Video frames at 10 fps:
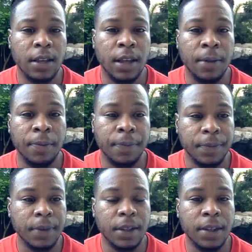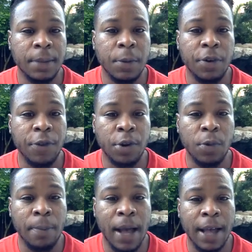
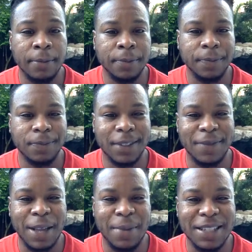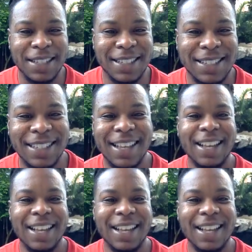baht, if that makes sense.